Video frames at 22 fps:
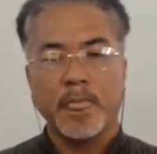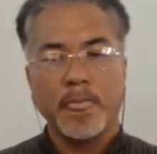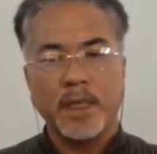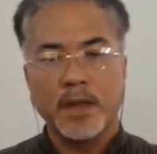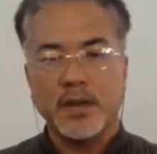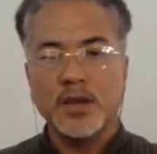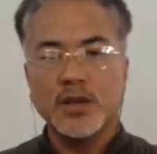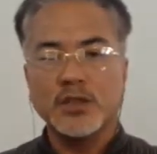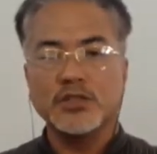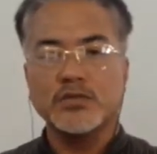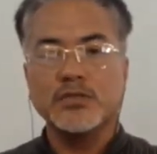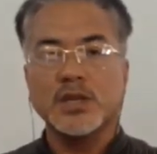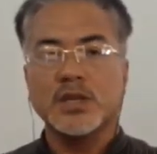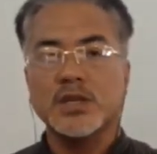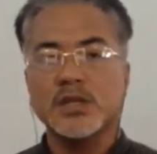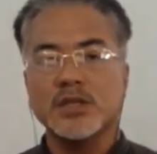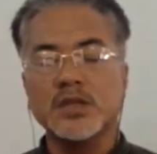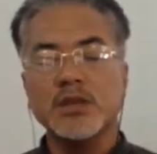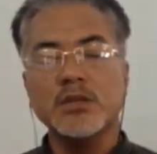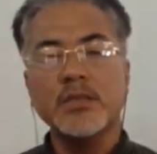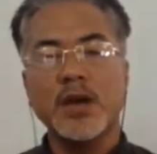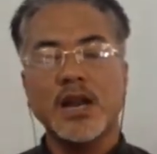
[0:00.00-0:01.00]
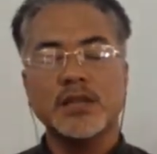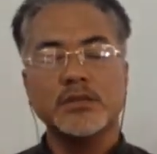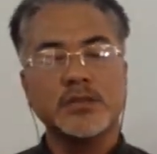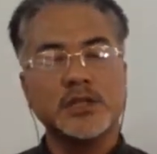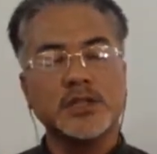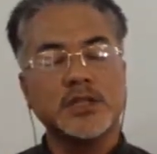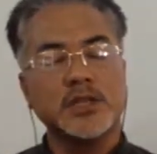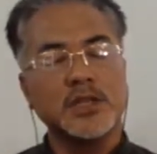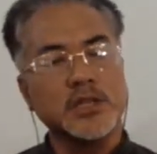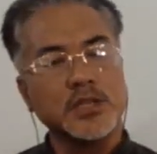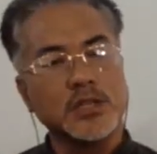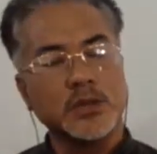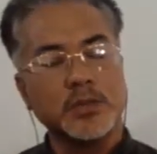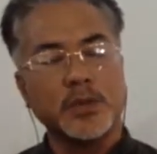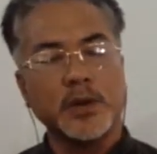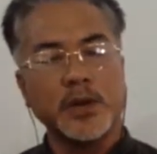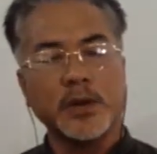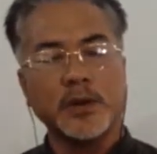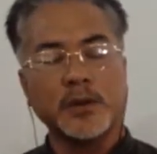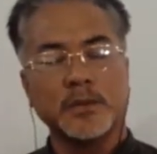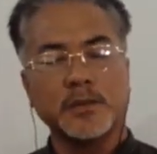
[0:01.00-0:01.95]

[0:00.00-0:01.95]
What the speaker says: Yes, we can say management is a discipline.